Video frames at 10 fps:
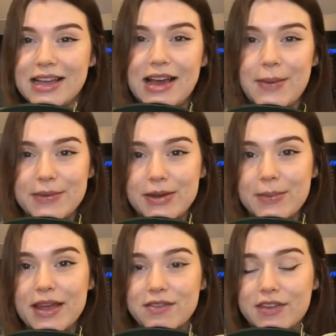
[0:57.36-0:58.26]
I'm gonna
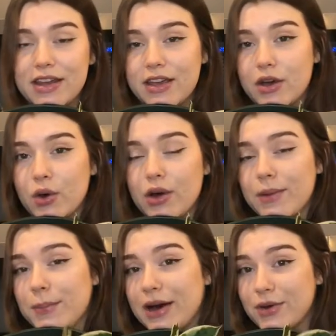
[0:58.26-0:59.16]
make a video
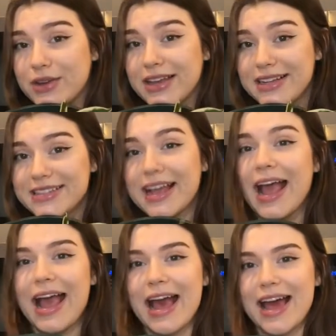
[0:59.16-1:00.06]
about it
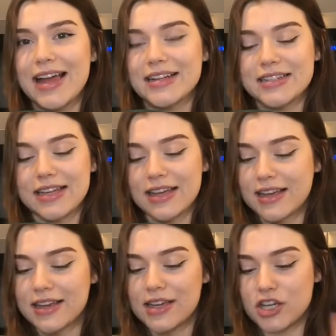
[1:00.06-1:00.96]
and
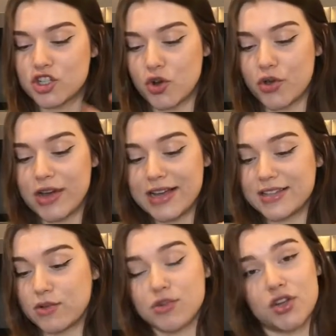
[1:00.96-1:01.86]
show you guys
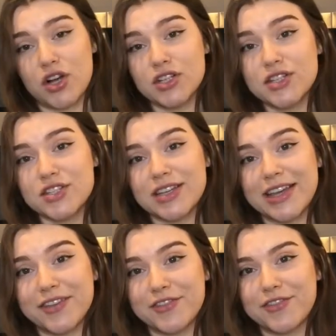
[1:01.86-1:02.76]
the results,
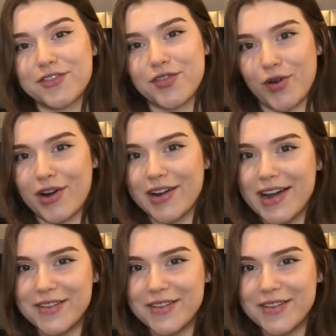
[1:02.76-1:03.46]
if there are any